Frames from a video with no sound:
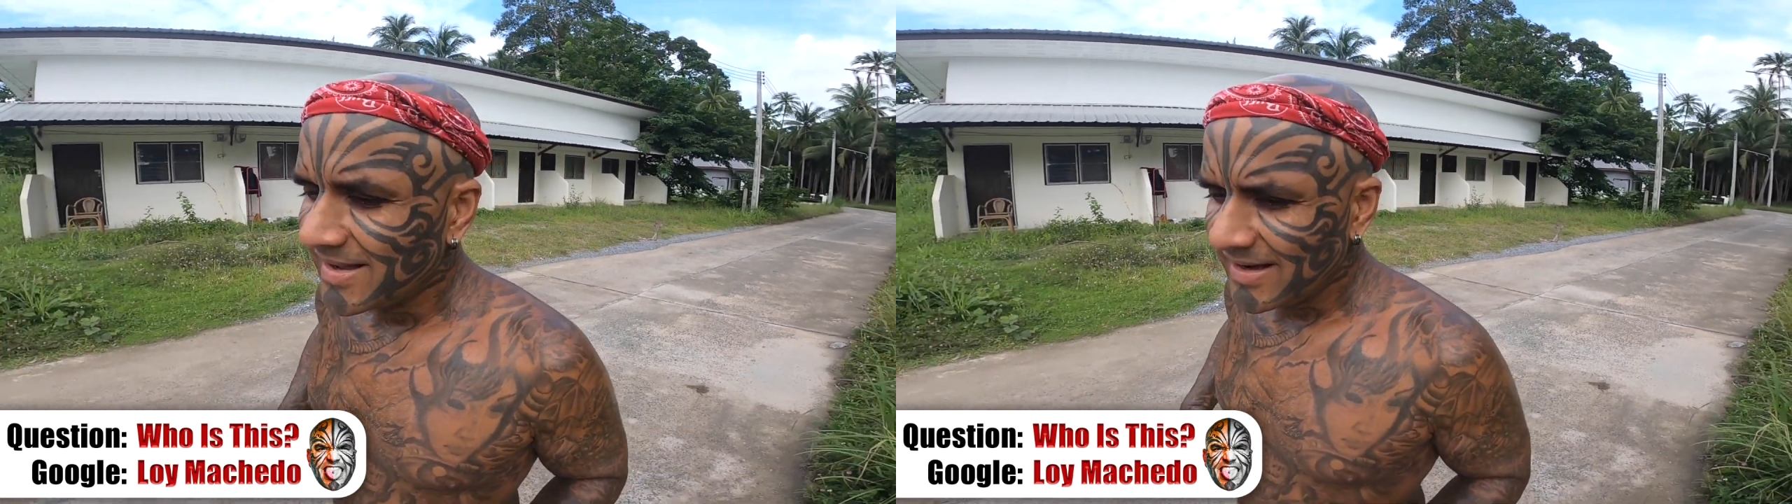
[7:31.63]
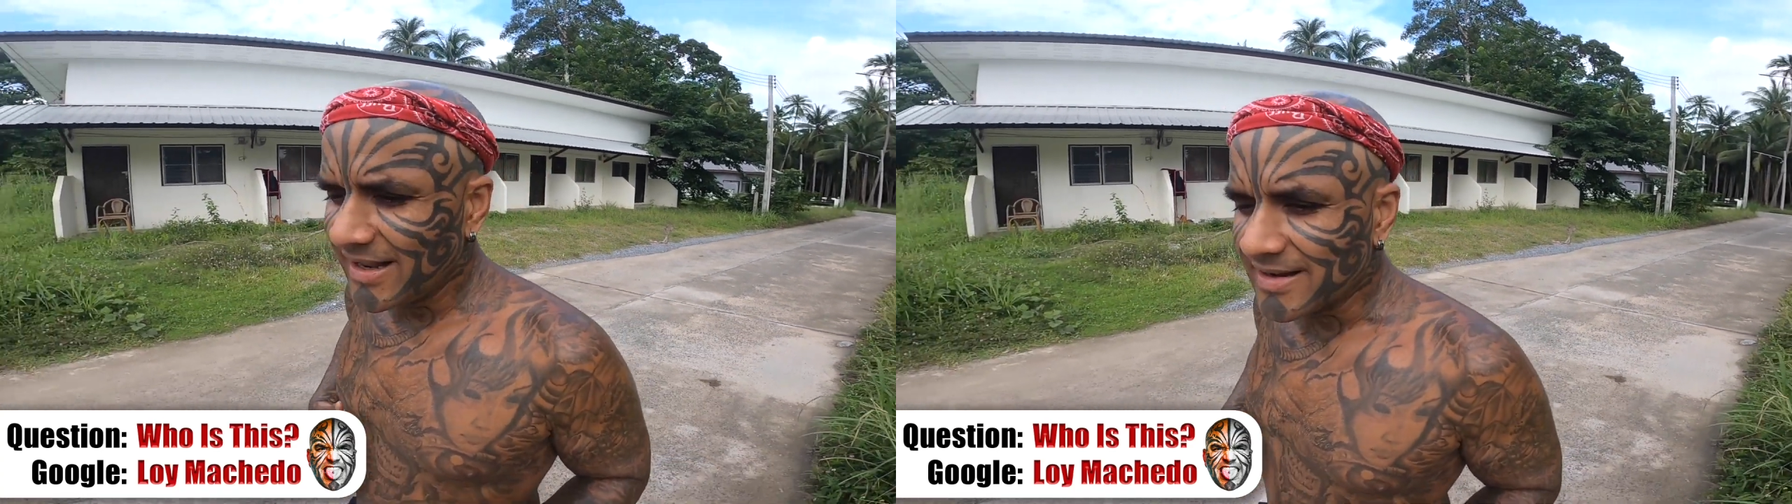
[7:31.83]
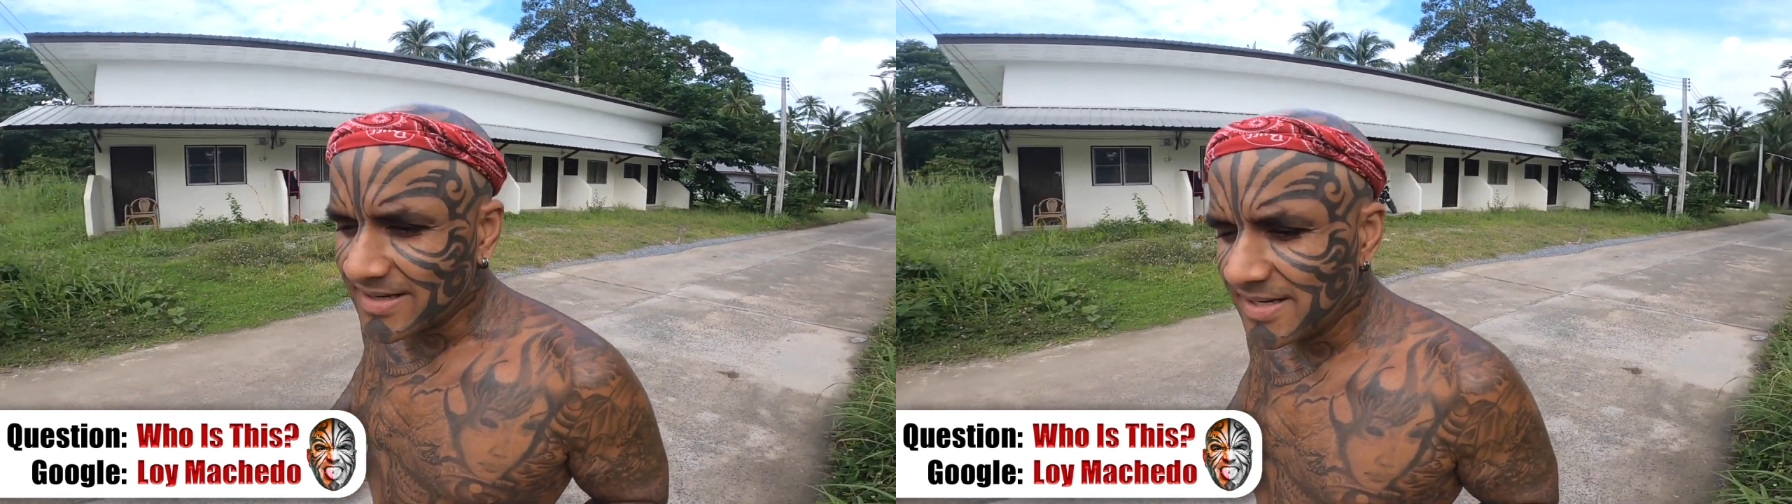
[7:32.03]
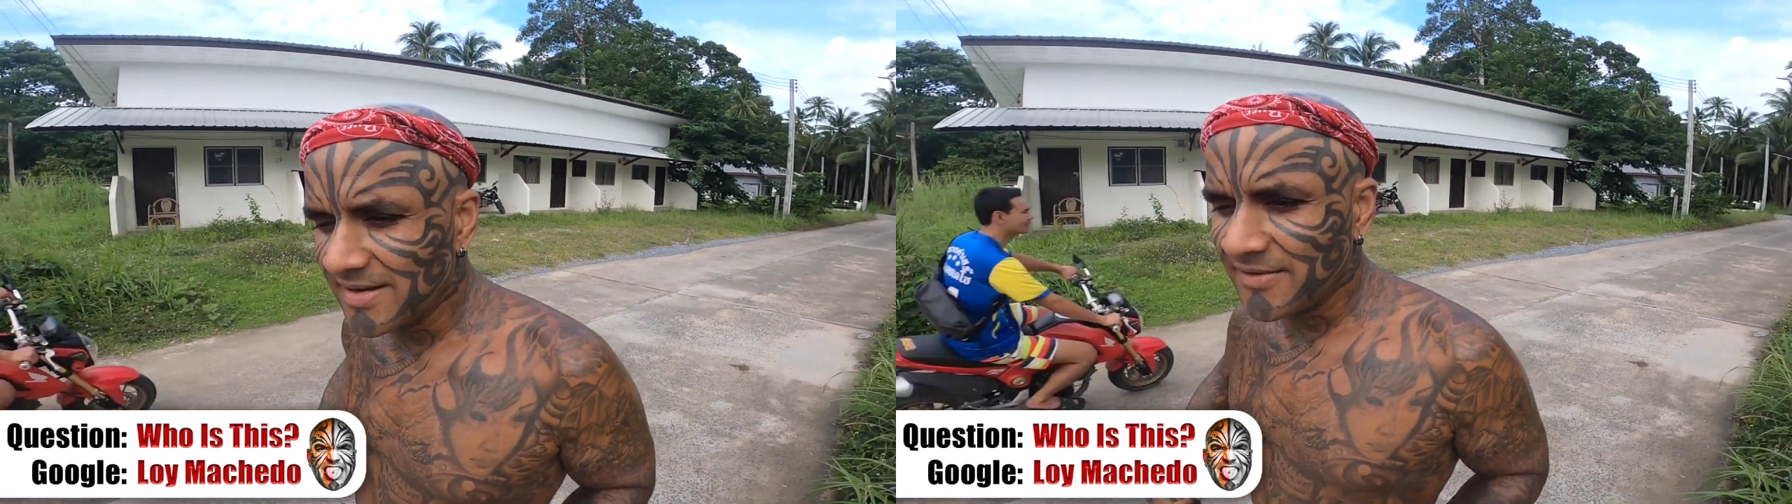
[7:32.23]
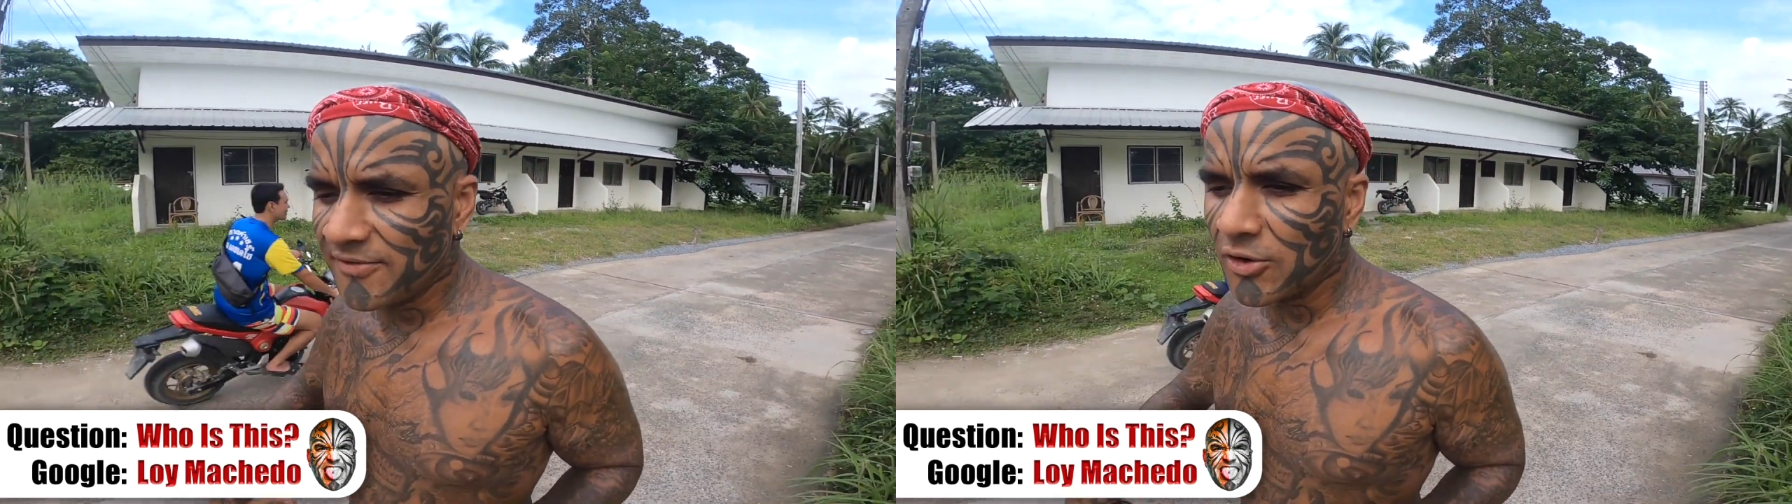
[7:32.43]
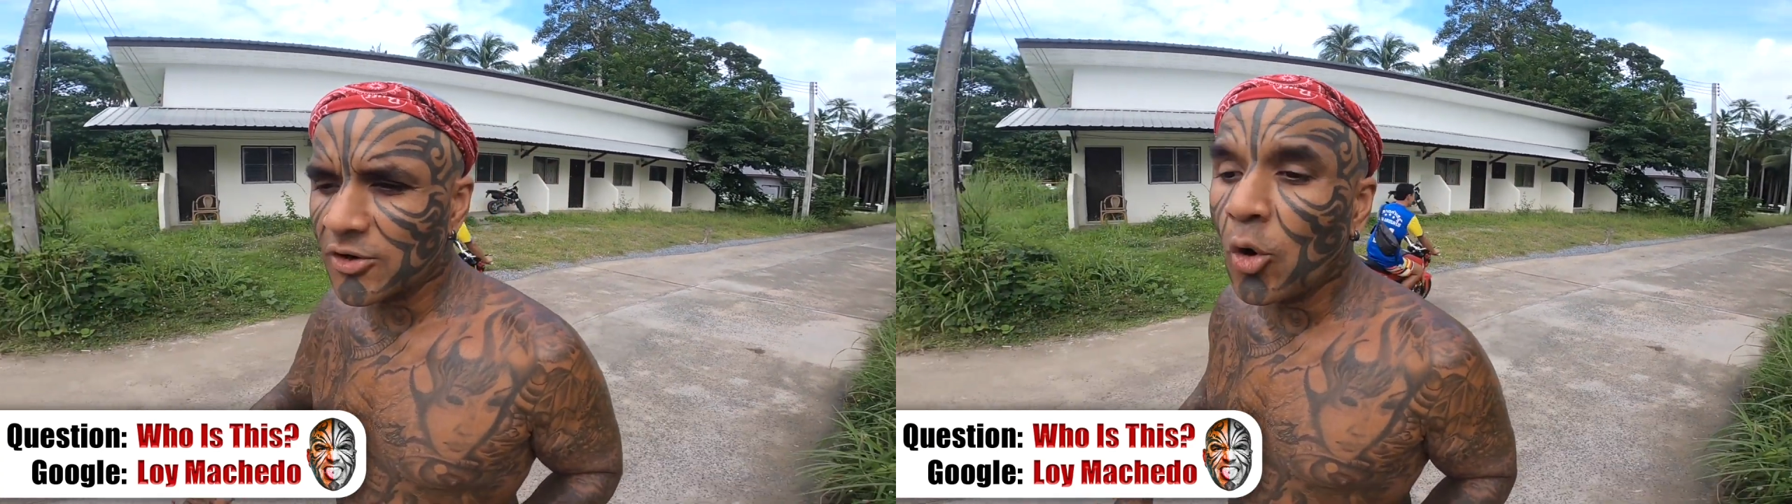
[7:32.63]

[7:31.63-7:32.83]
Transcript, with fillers: luck, for